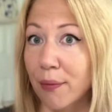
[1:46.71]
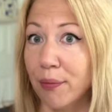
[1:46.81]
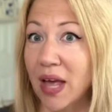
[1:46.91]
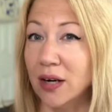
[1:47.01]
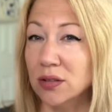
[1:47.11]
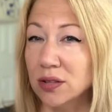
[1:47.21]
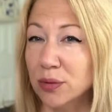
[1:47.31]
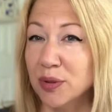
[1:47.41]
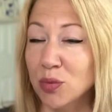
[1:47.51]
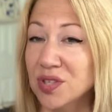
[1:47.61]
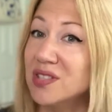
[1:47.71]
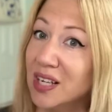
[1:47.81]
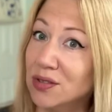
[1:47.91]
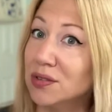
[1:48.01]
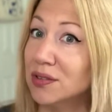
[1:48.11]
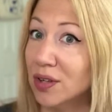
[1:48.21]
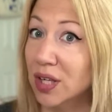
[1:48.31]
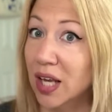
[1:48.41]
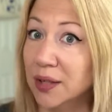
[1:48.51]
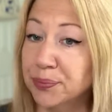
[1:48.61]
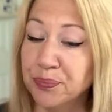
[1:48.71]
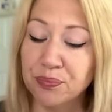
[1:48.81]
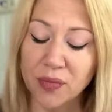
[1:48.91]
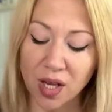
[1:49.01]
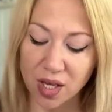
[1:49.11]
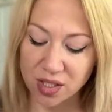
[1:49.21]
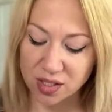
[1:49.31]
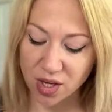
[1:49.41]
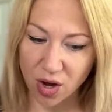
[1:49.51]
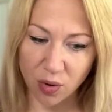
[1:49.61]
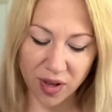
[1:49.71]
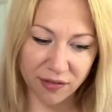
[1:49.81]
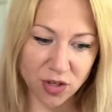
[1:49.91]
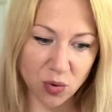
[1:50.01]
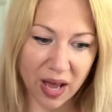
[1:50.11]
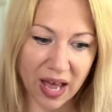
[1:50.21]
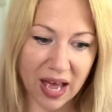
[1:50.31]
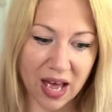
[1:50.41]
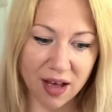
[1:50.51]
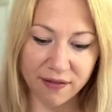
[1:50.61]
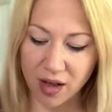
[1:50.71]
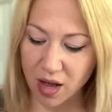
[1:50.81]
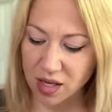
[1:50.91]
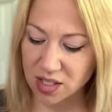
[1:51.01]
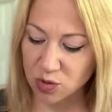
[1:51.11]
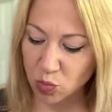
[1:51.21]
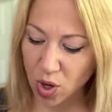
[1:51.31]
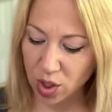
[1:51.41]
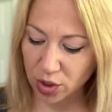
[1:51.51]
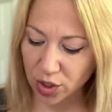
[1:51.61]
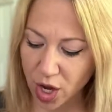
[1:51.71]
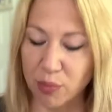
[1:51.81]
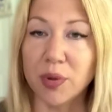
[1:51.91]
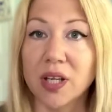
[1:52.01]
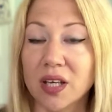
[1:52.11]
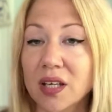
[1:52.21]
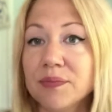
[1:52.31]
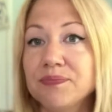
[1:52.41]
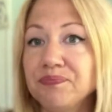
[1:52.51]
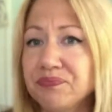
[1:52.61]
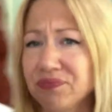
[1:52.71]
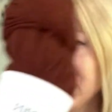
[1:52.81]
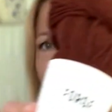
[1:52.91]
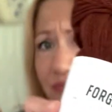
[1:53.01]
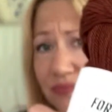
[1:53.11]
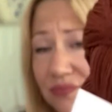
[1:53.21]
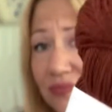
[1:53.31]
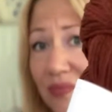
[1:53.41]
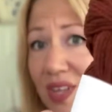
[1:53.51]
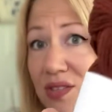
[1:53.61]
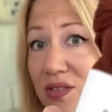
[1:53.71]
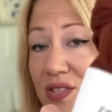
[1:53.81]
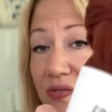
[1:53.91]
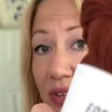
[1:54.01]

and are a little bit more standard looking. So if you have a smaller company, so this, for